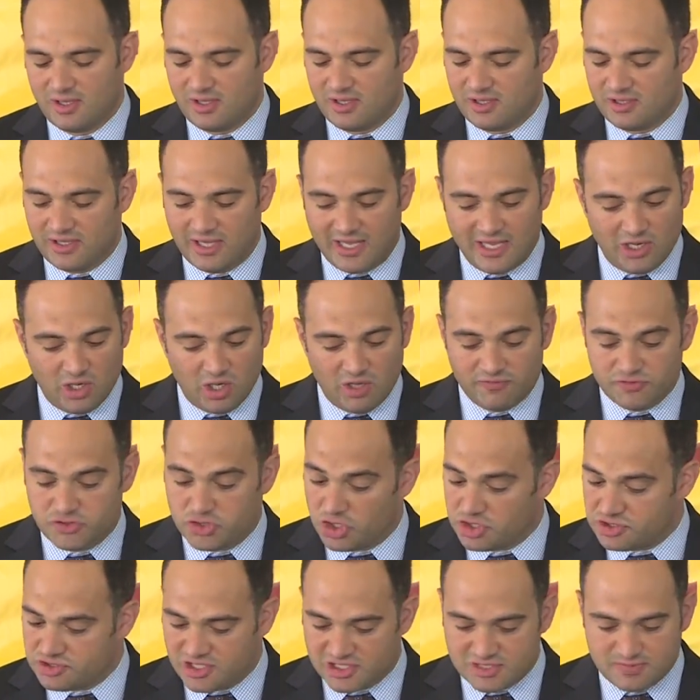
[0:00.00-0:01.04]
they love
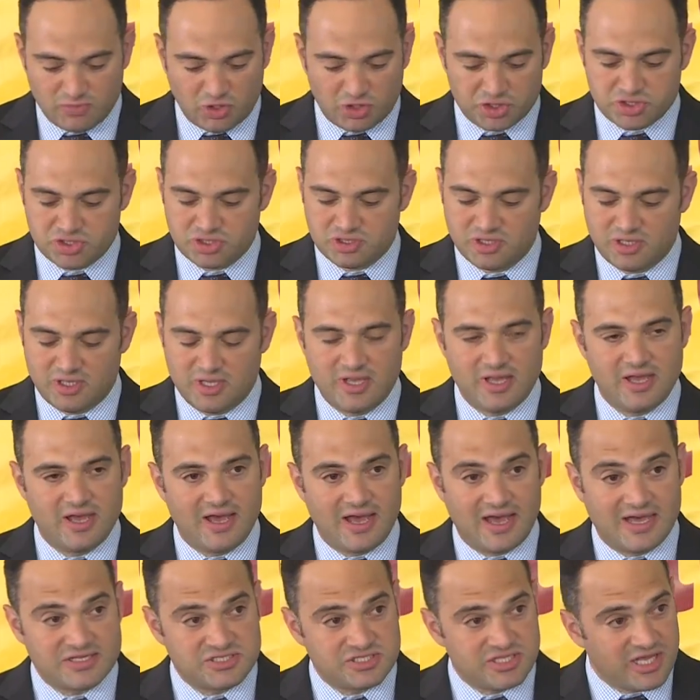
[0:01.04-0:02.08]
just as much
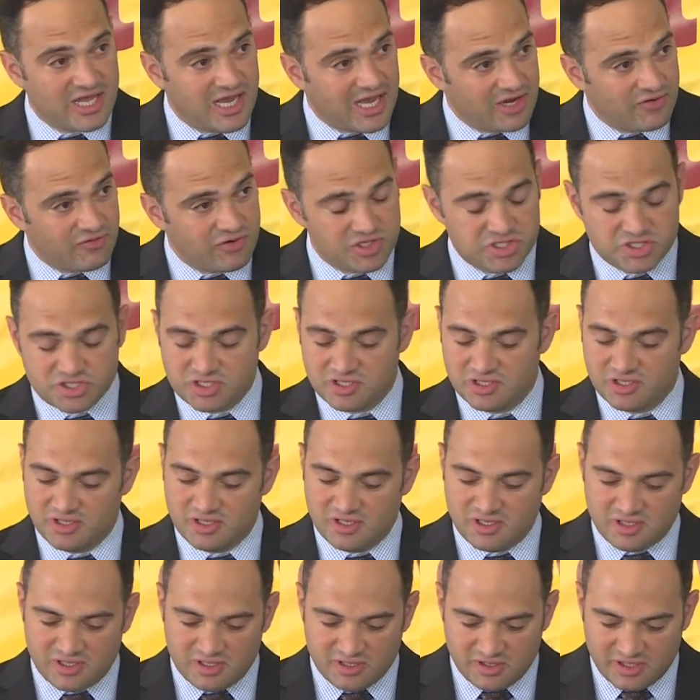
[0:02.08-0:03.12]
as the Irish,
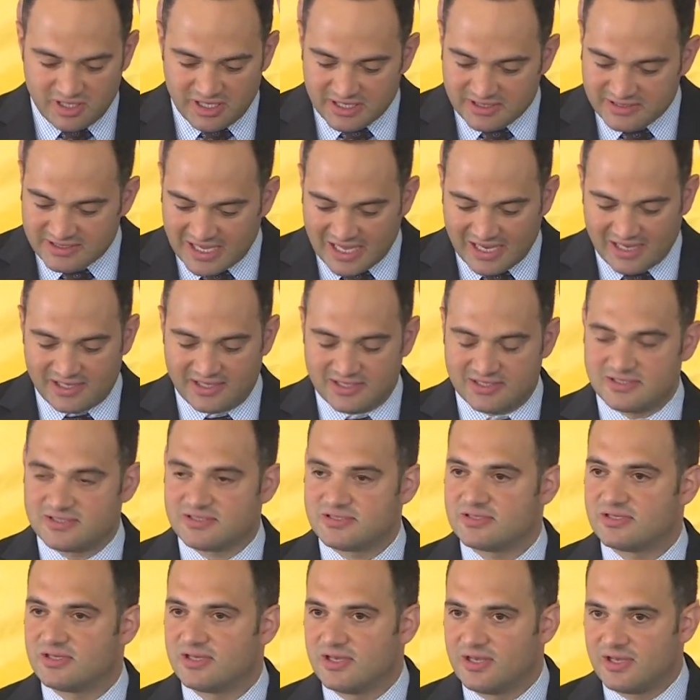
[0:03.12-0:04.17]
the
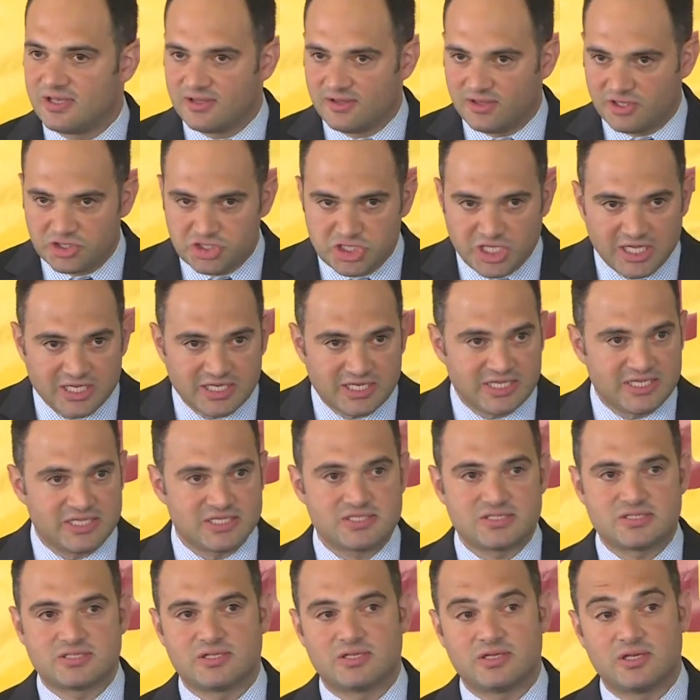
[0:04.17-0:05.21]
Italians, the
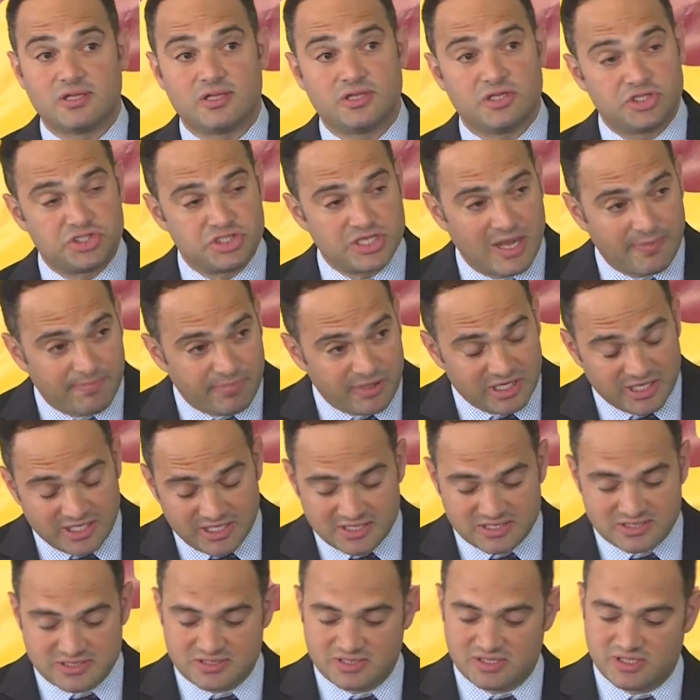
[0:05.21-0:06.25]
Chinese, the
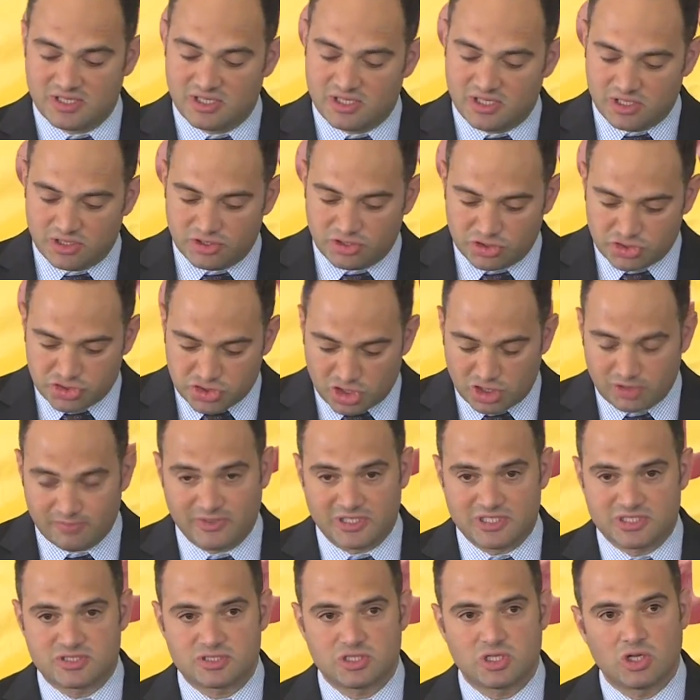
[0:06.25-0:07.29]
Japanese, the
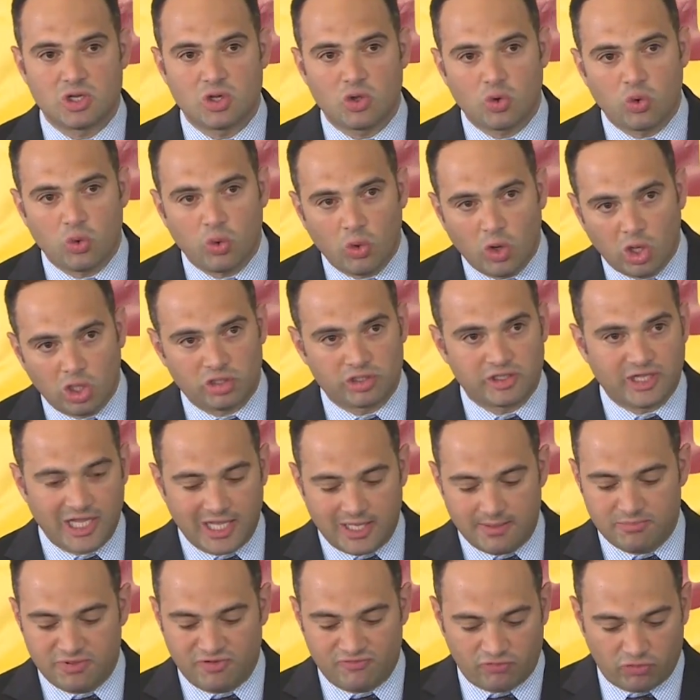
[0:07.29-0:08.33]
Germans, who all
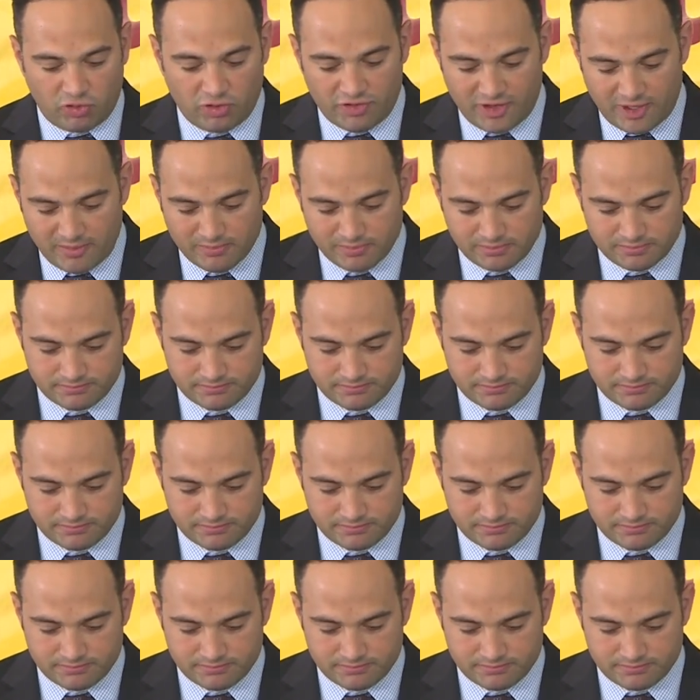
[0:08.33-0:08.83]
came before them.